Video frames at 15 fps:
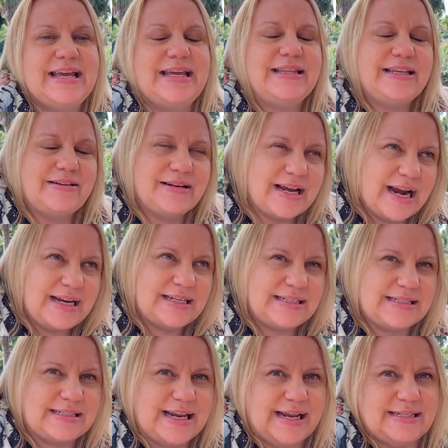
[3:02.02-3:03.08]
in the United
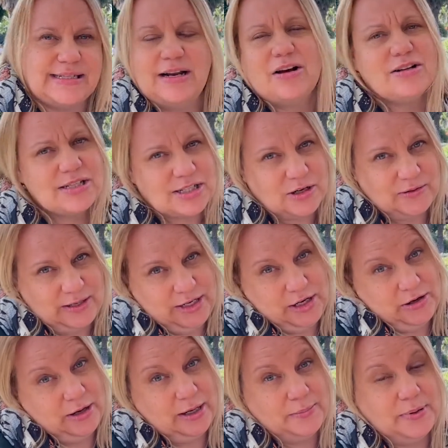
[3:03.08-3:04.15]
States and also in
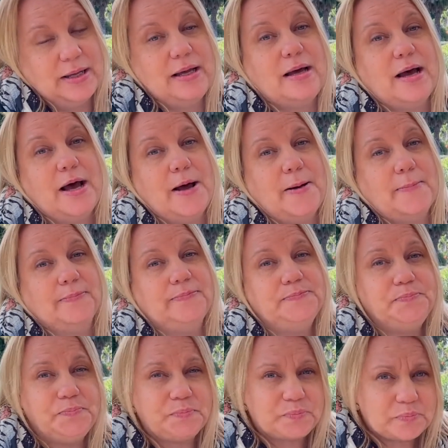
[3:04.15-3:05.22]
Europe,
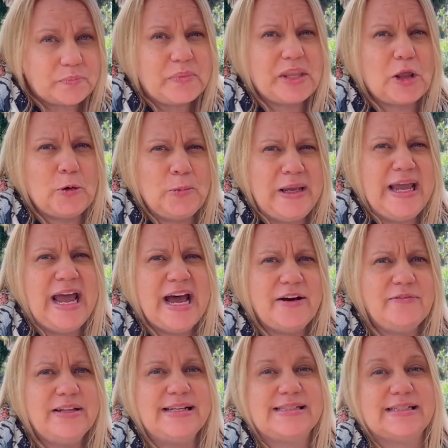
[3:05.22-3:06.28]
we
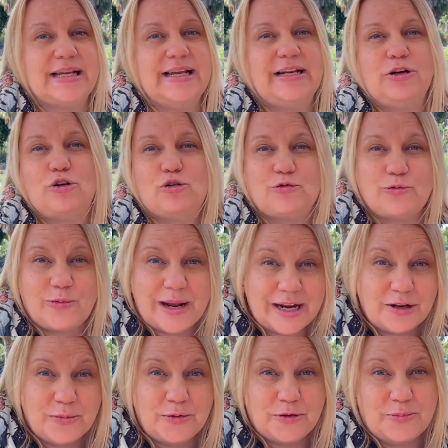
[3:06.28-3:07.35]
have these
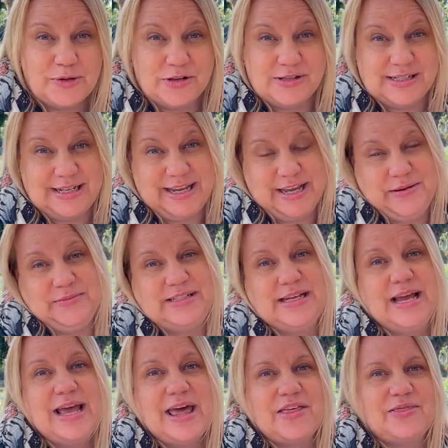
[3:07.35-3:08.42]
incredible
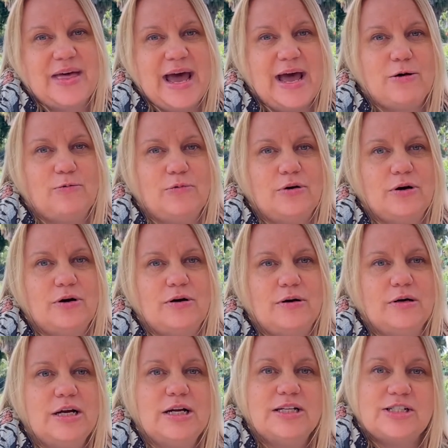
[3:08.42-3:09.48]
museums that
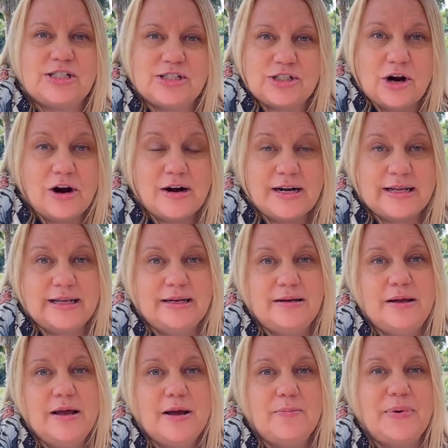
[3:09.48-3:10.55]
were
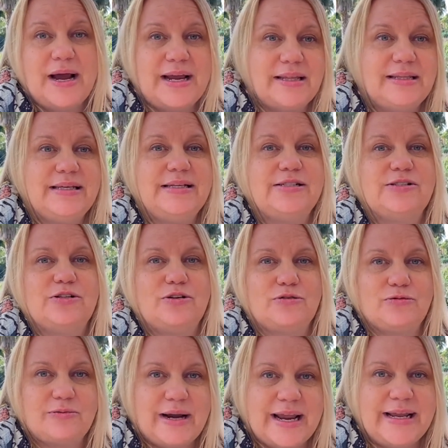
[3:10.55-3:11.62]
started by these
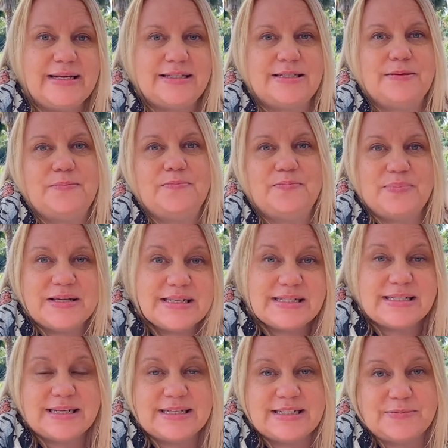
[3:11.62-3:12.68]
great
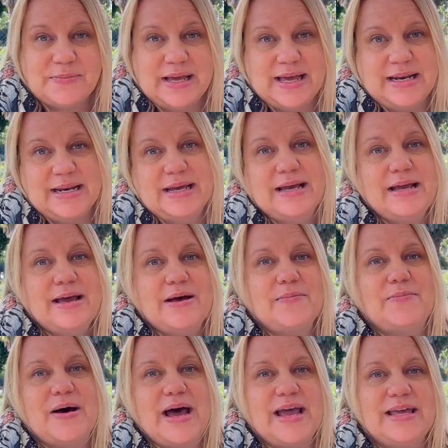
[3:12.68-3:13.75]
businessmen,
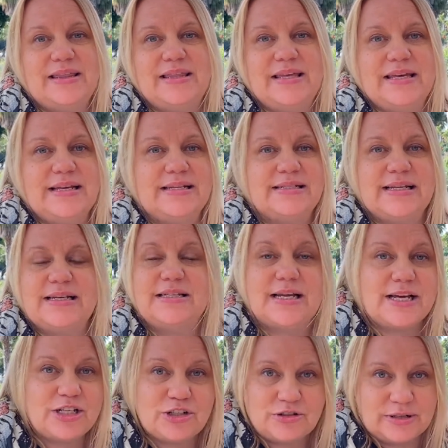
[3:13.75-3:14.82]
by these
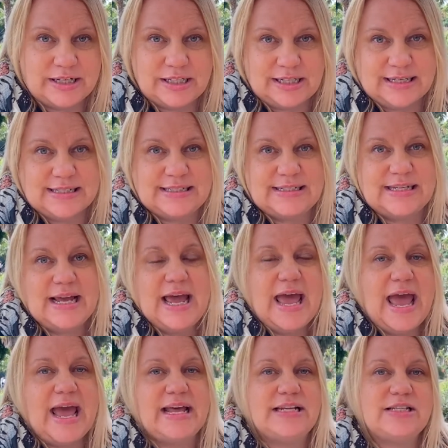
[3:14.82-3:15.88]
industrialists.
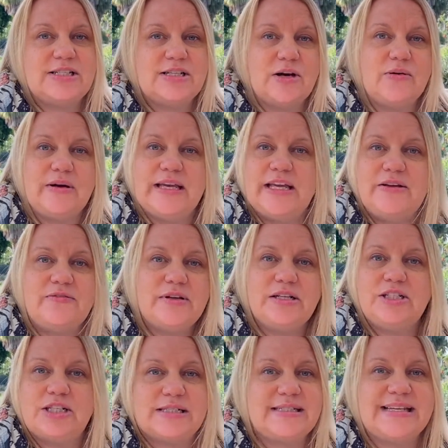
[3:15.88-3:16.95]
And so
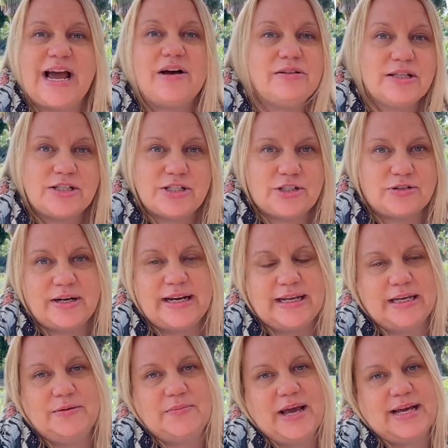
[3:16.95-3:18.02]
even just down the
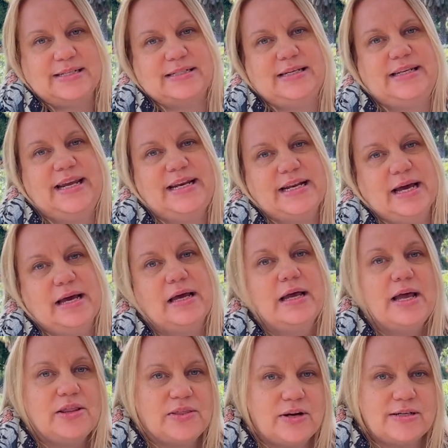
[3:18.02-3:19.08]
street in Pasadena,
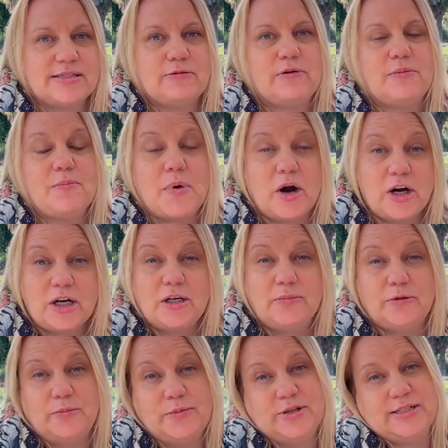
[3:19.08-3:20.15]
there's a
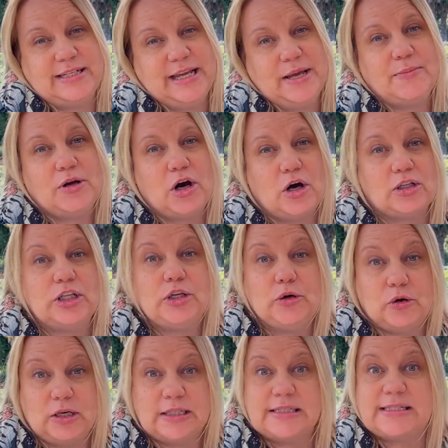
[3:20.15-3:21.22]
remarkable museum called the
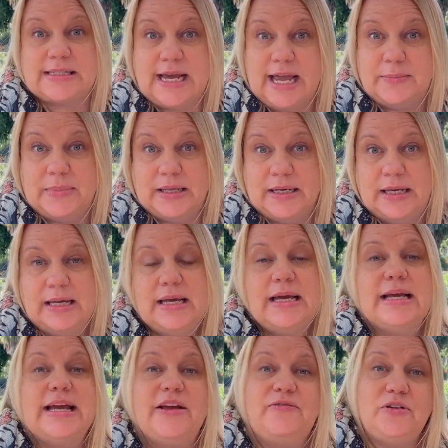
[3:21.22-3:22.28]
Norton Simon.
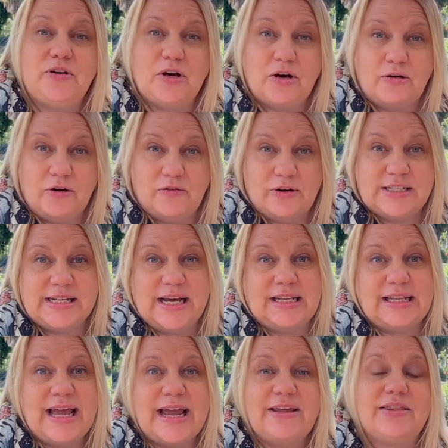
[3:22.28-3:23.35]
If you go over
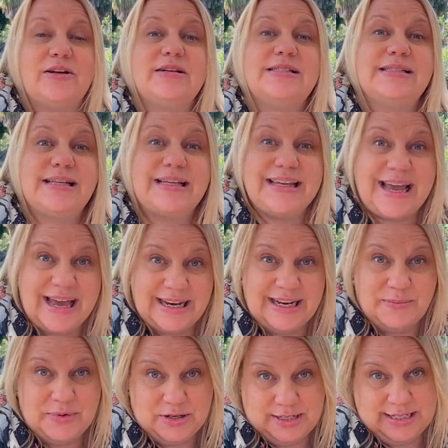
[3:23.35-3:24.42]
to LA, there's the
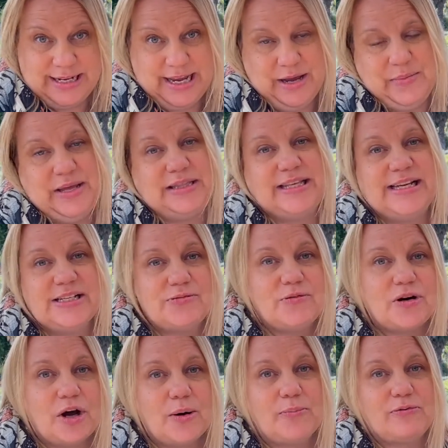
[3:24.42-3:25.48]
Getty Museum, and these
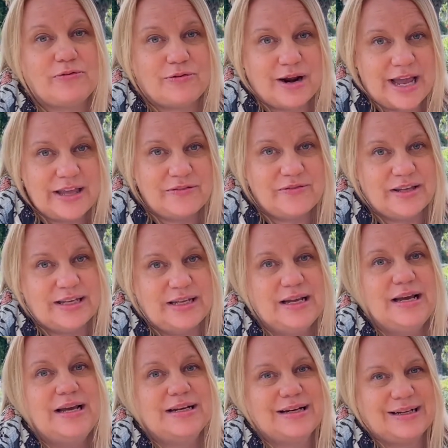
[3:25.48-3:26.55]
were all private
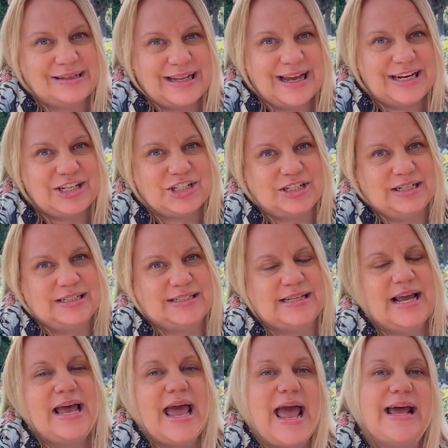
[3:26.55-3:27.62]

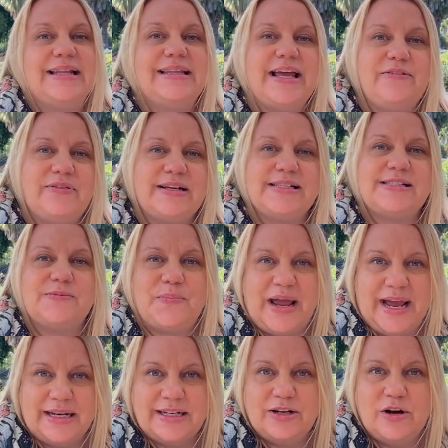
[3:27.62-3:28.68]
collections, and they've
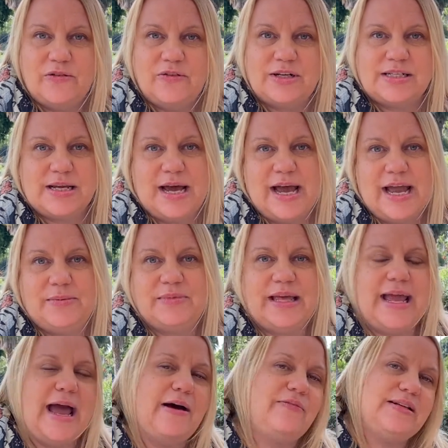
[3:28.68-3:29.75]
expanded over time.
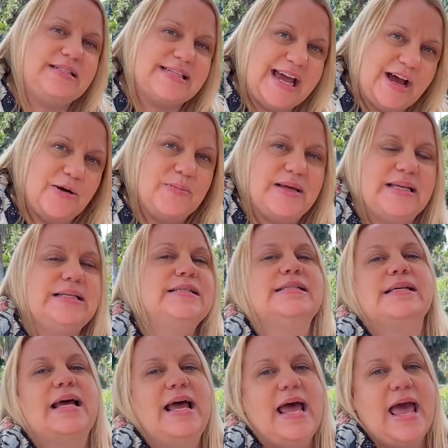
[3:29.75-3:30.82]
They have
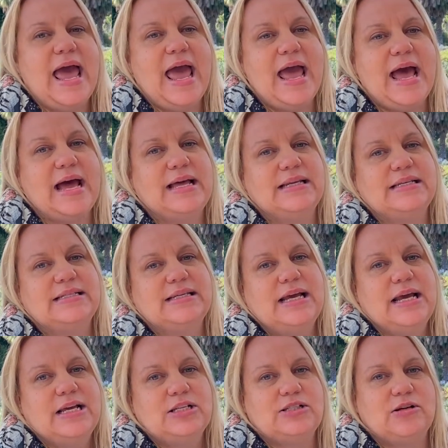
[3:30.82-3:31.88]
endowments, and
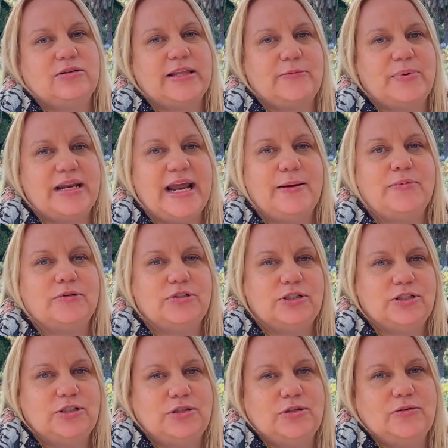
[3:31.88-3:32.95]
so they've been able
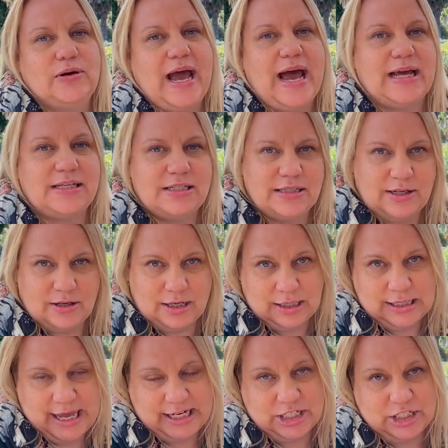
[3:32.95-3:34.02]
to add to their
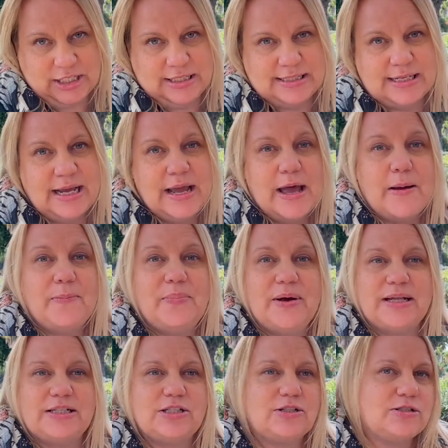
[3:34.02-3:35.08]
collections.
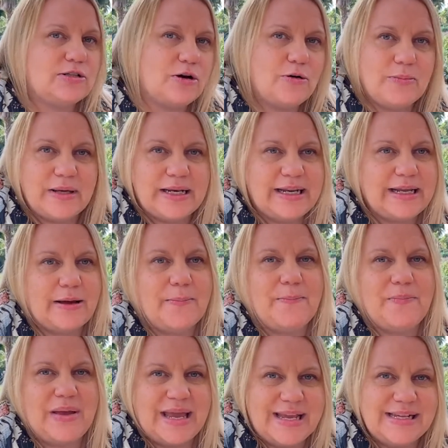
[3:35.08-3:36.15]
But so many
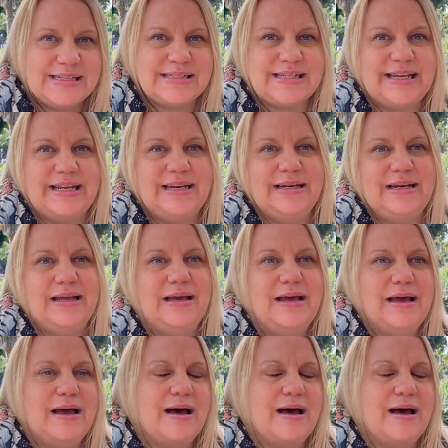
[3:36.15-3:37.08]
amazing